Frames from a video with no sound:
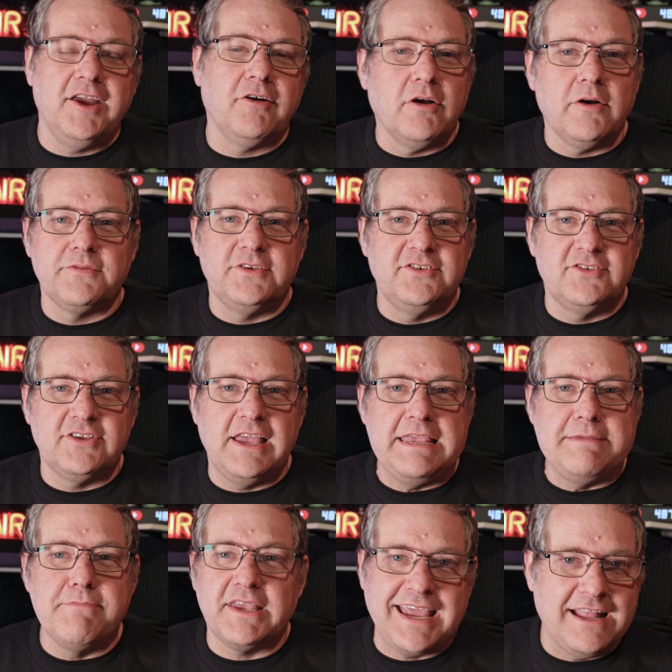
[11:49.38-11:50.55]
aircraft is
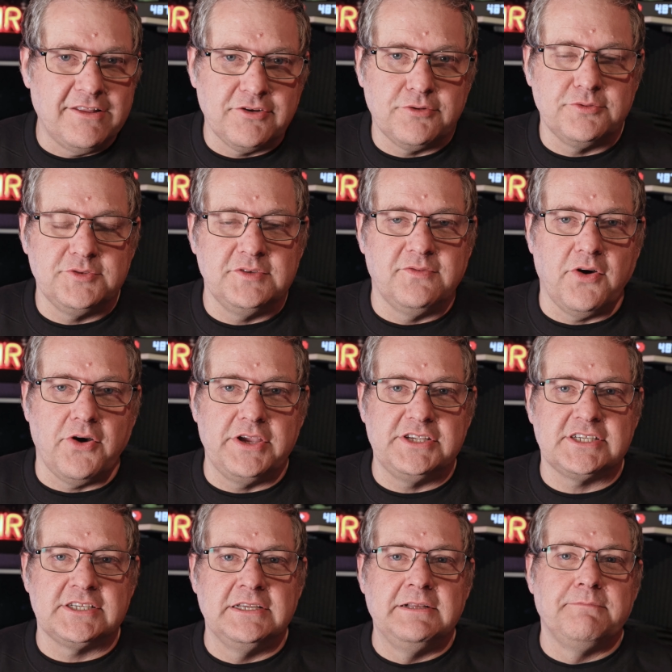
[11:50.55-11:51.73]
a mechanical
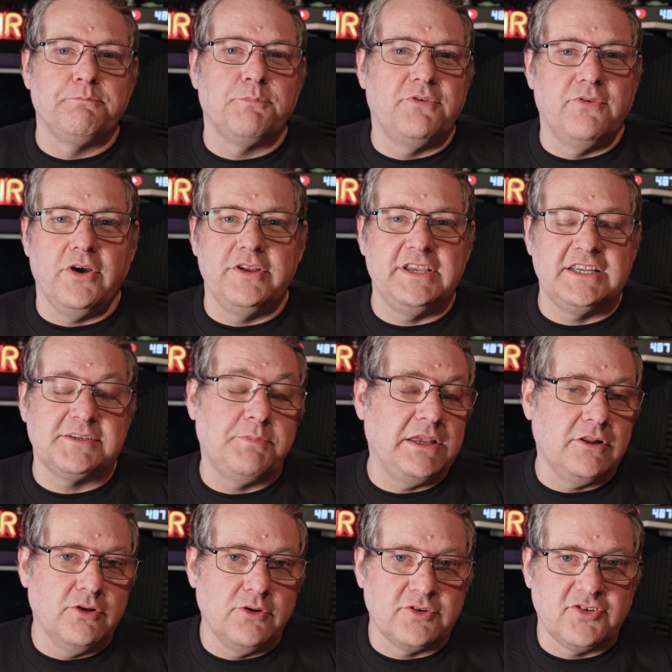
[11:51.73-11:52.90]
device Providing it's
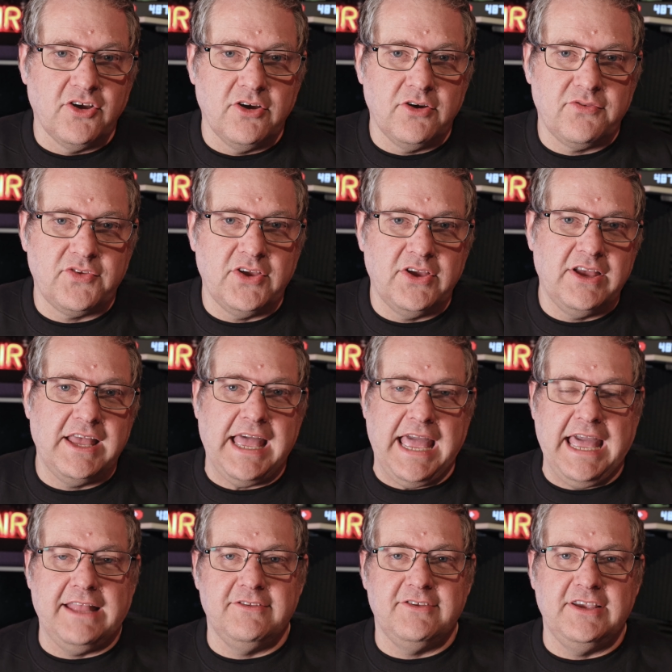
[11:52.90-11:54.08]
being looked after
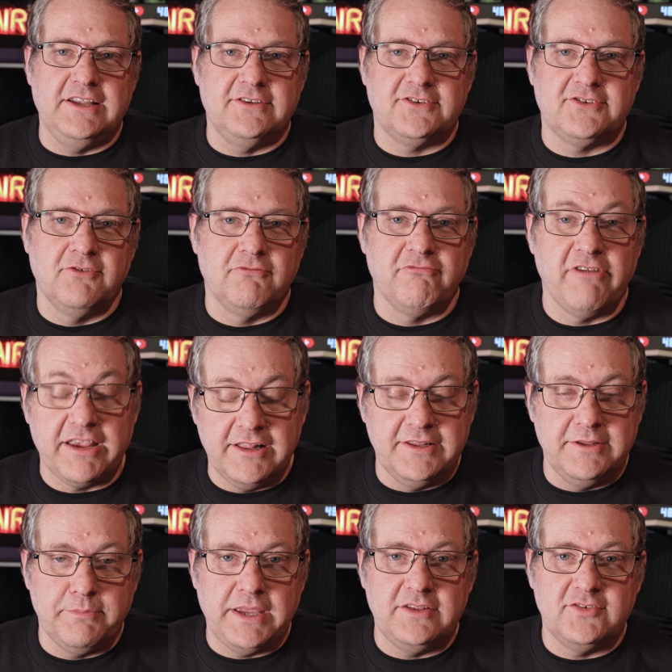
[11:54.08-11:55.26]
and it's
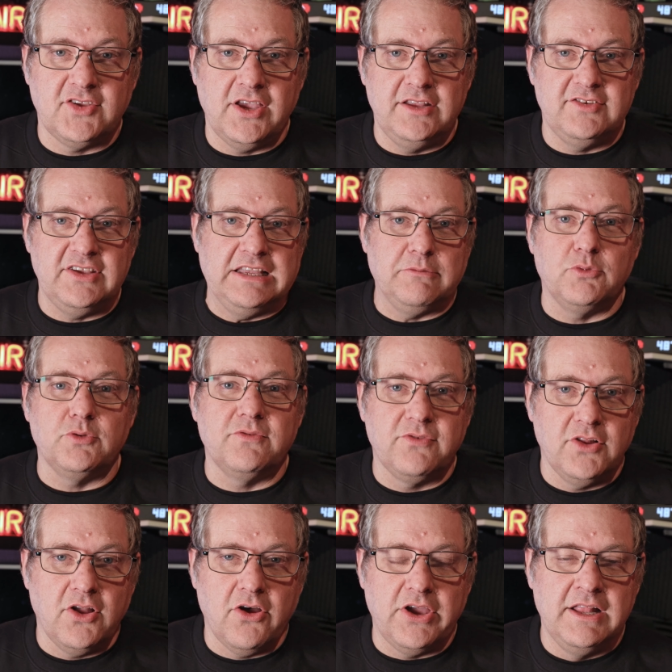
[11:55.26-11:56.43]
regularly maintained, it will
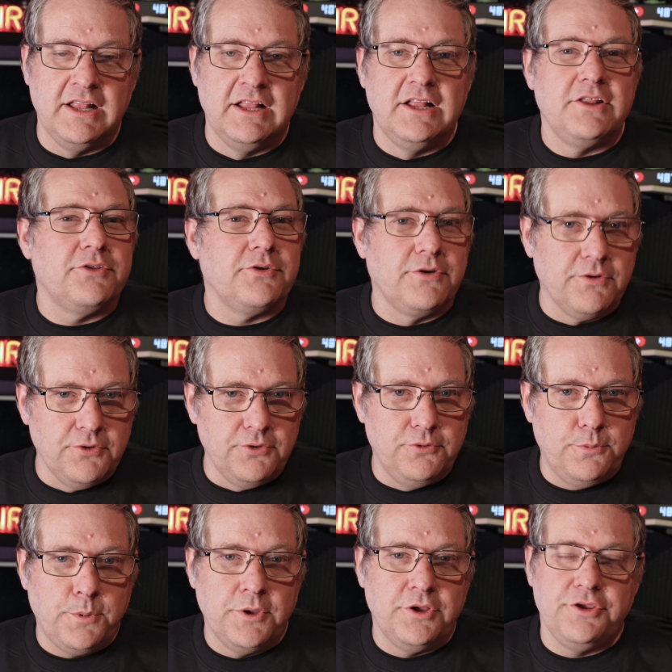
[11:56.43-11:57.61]
fly. The
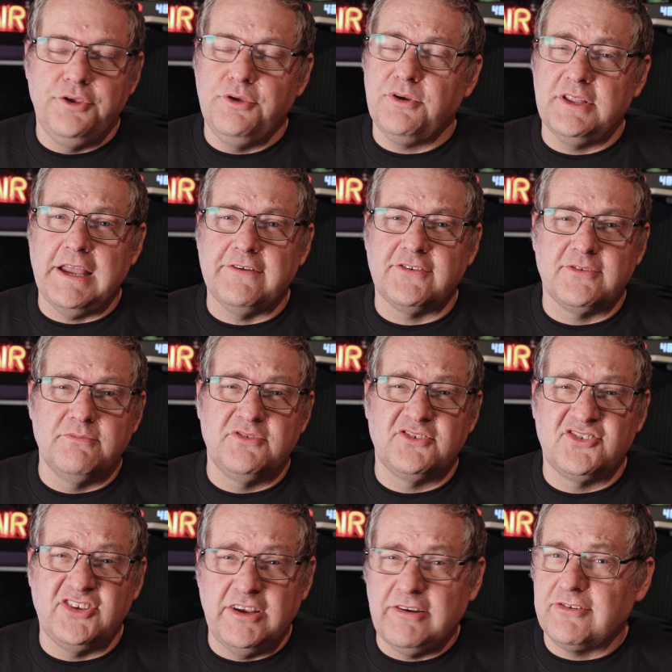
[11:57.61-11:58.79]
group, you can have some
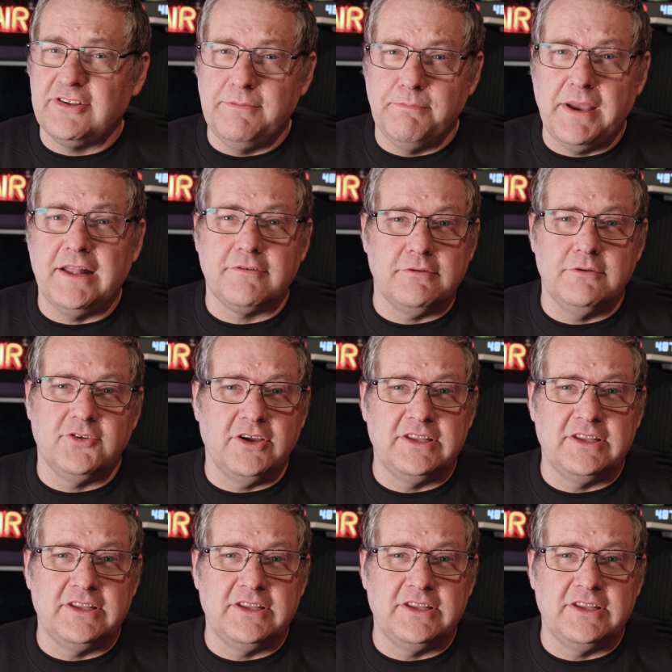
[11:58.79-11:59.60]
seriously bad group